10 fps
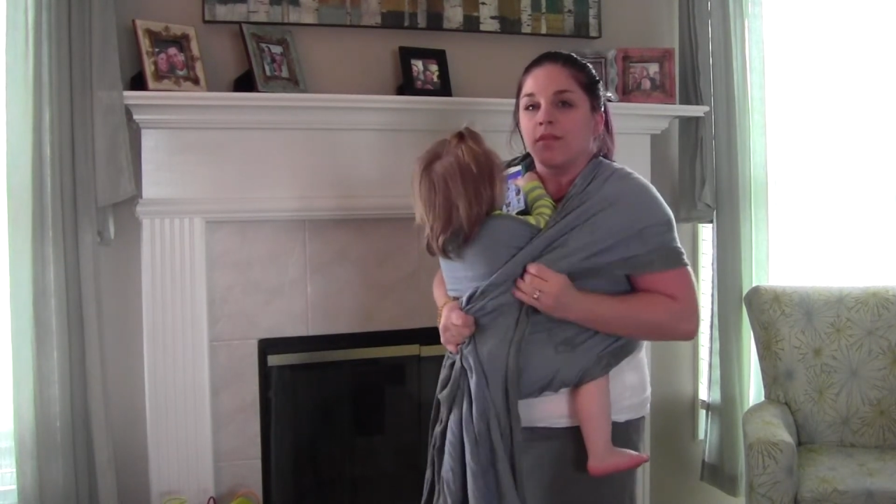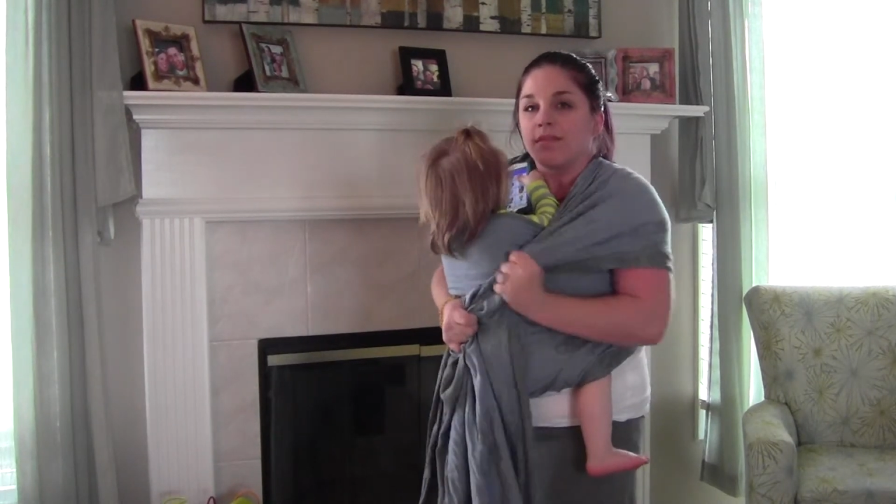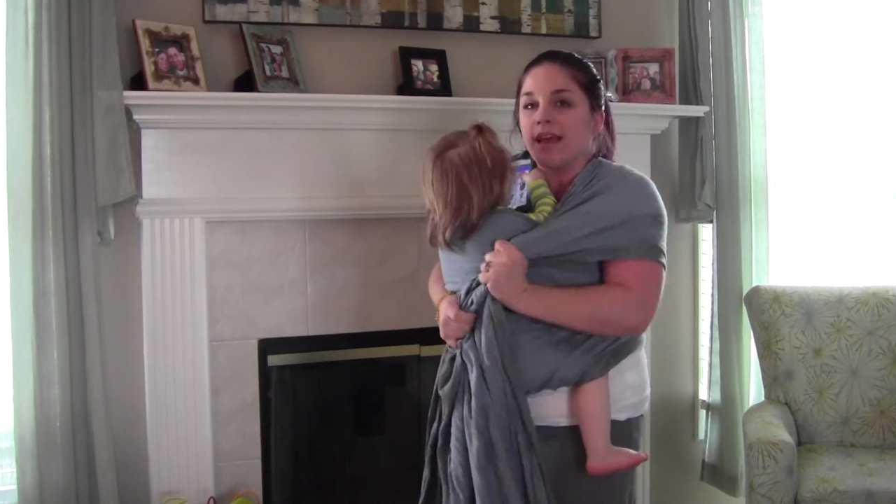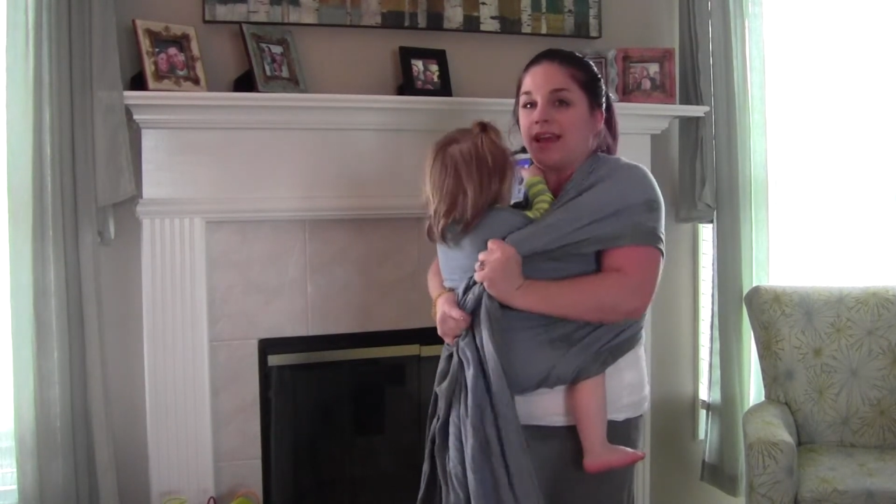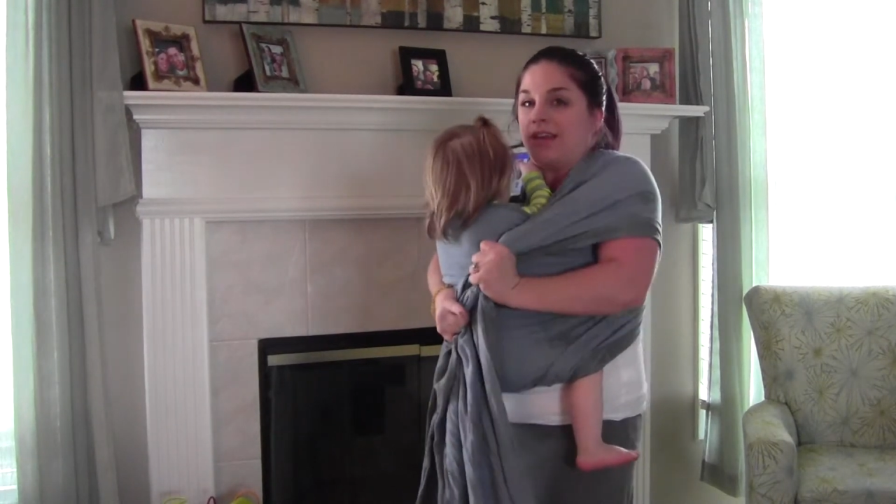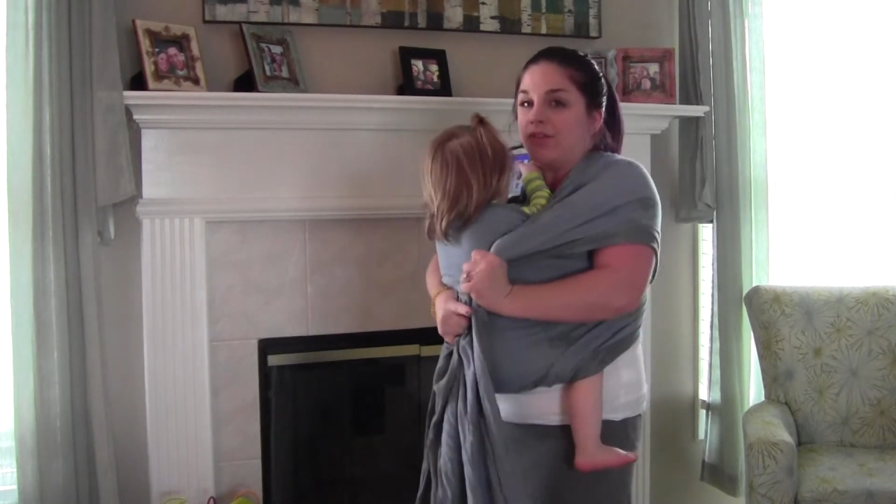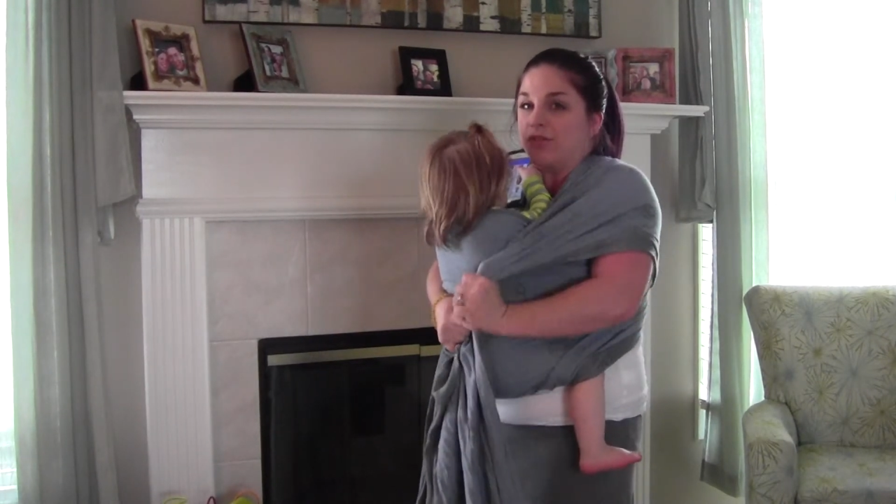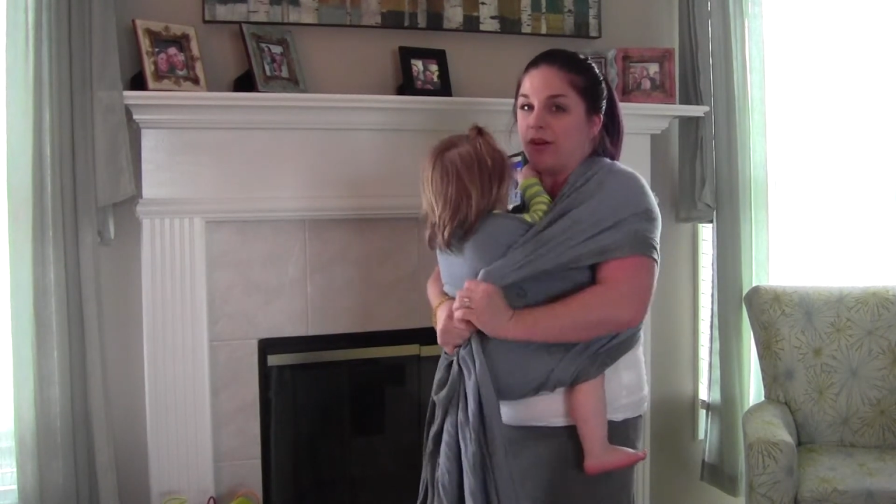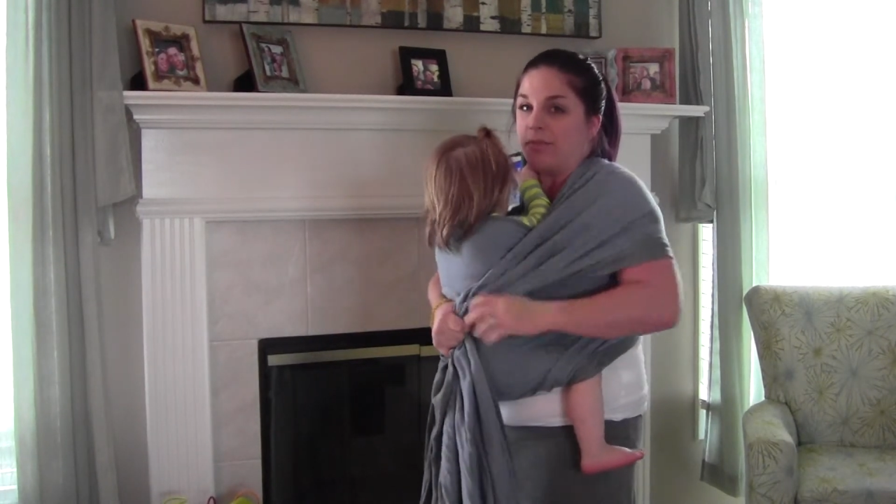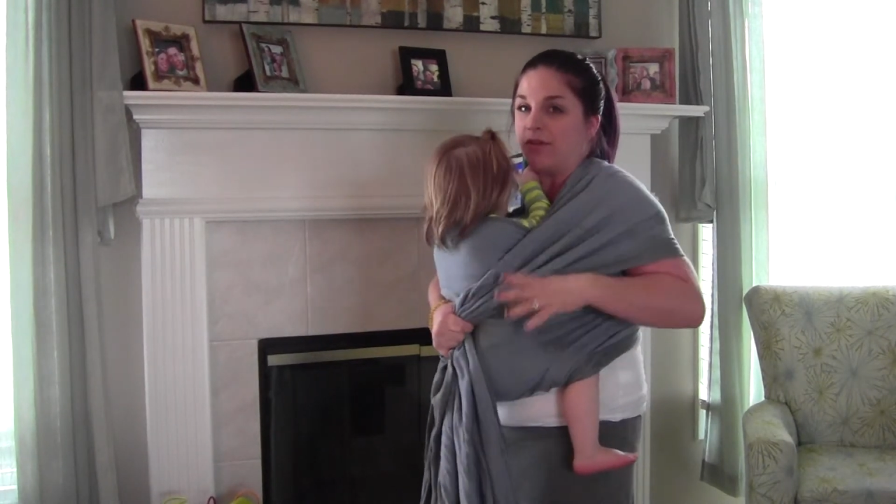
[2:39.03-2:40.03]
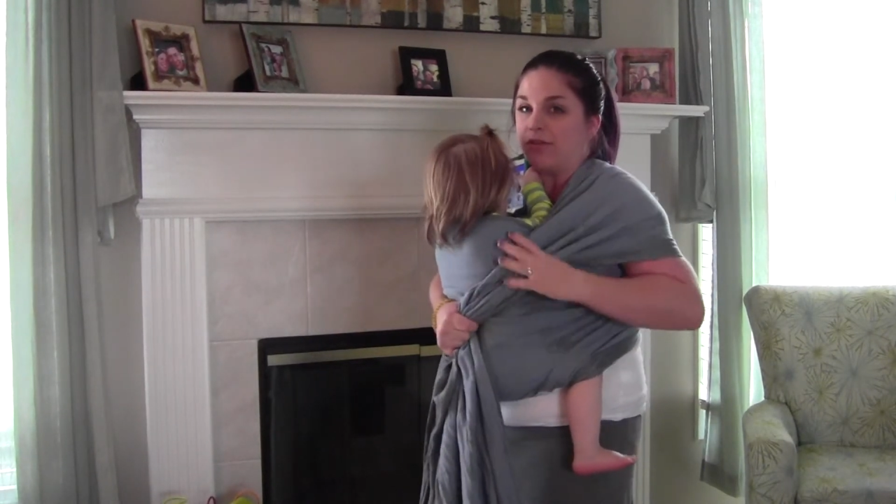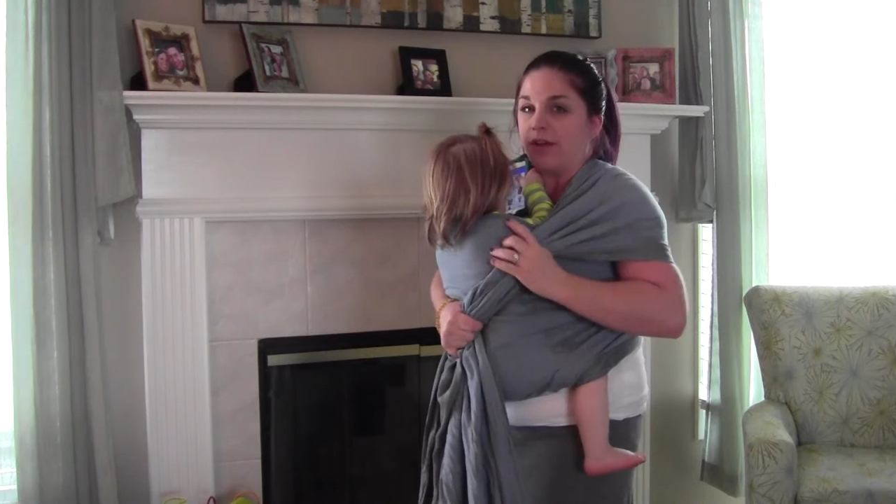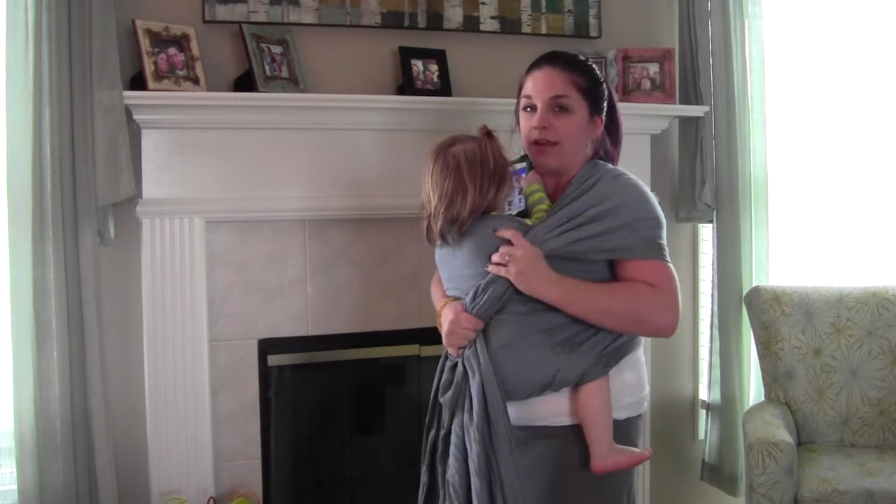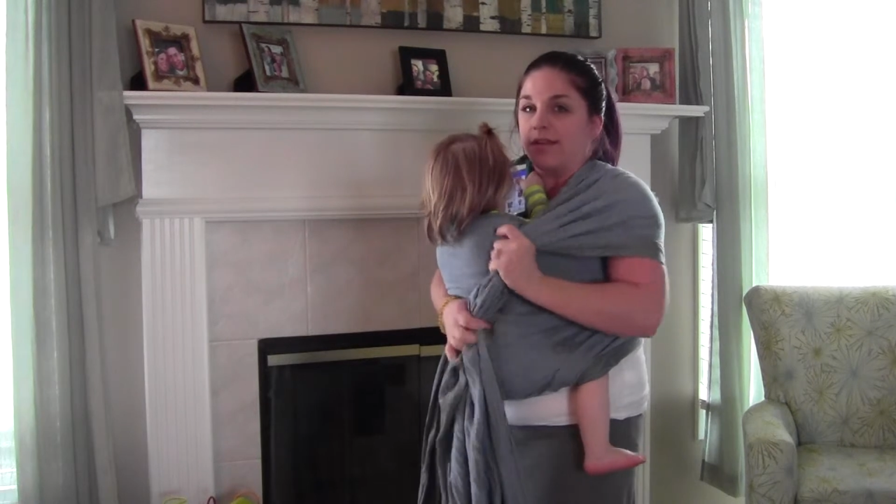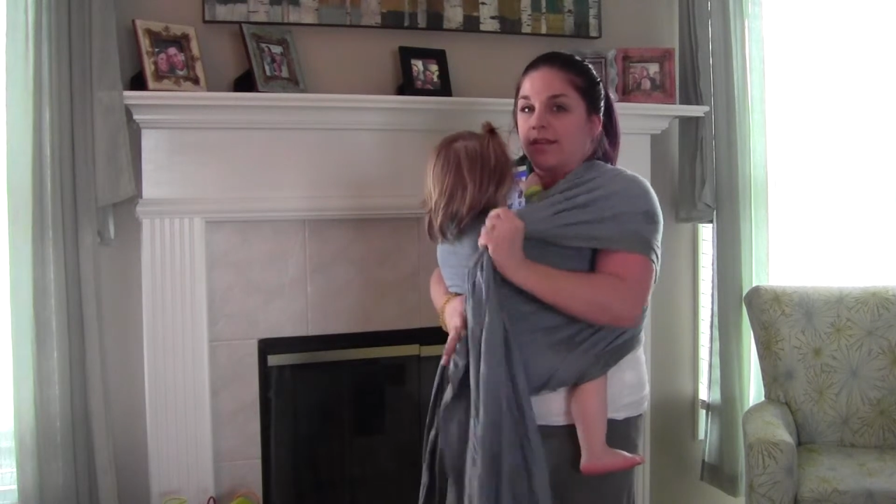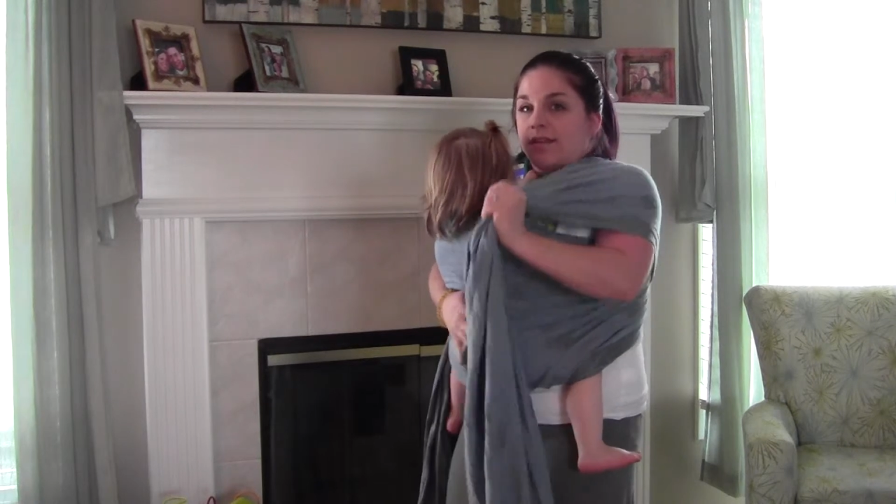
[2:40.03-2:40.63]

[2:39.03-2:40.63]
tightening strand by strand.